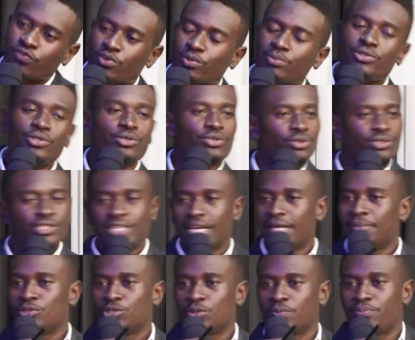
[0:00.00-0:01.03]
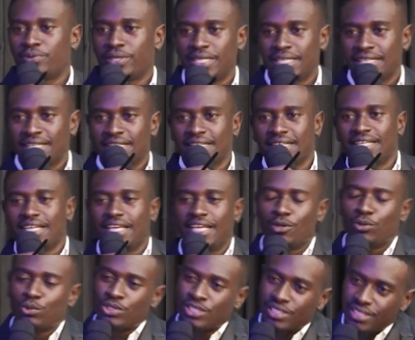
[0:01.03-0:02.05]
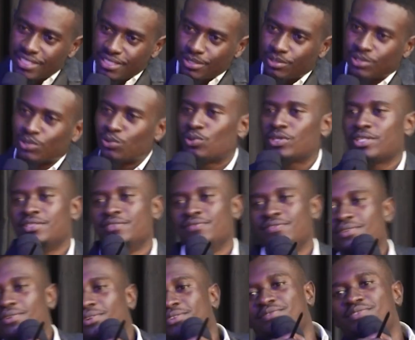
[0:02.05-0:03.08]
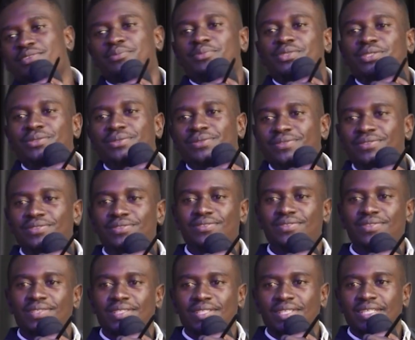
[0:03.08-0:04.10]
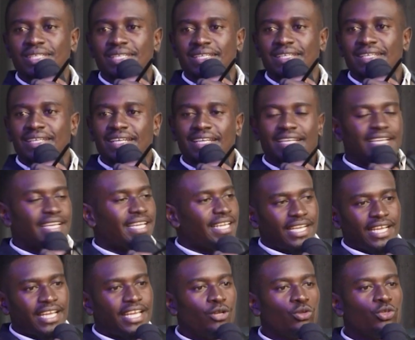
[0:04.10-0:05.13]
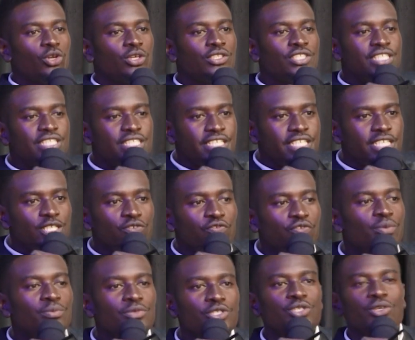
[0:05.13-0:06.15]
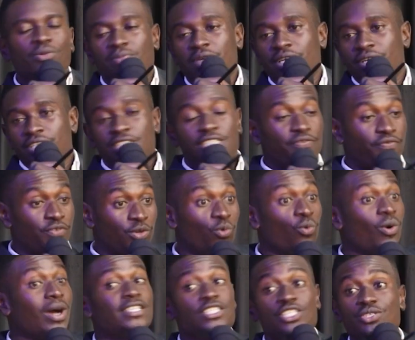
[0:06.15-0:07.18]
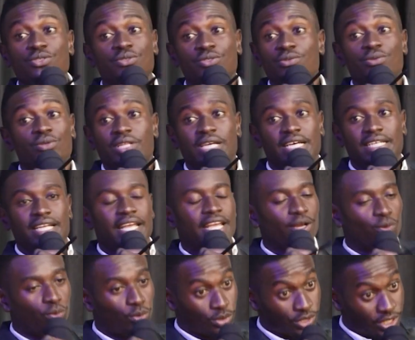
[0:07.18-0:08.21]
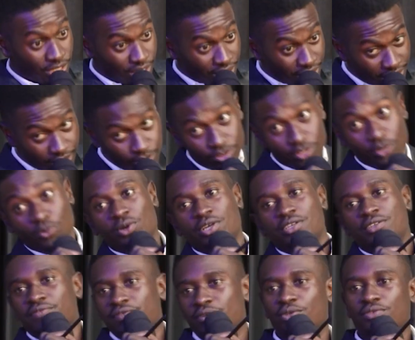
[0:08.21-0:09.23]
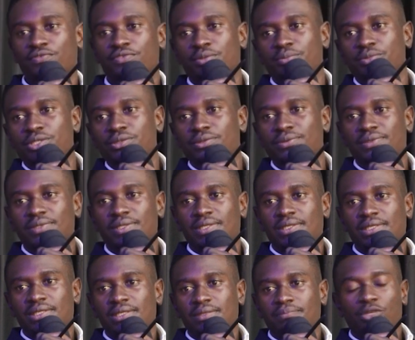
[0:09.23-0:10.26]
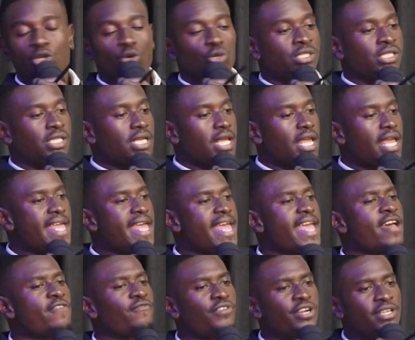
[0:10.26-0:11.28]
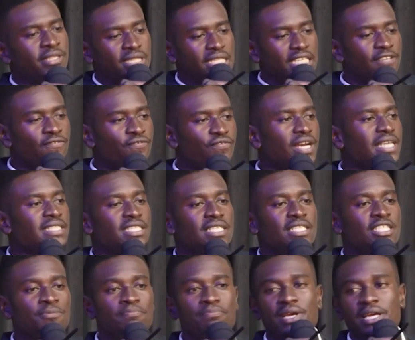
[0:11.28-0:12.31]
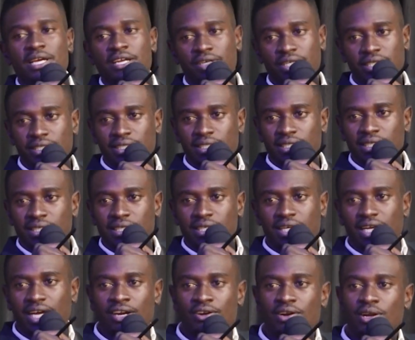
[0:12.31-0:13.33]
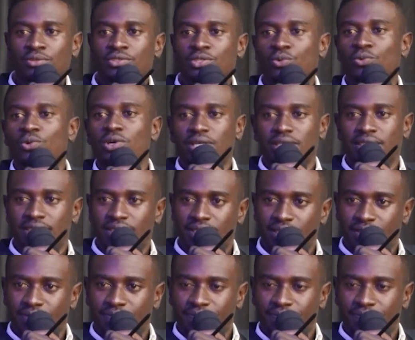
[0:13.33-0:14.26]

from you your time to pray, he will steal the Word of God from you. He will not steal from you your marriage. If he wants to do that, he will steal the Word of God from you. Because everything finds its bearing around the Word.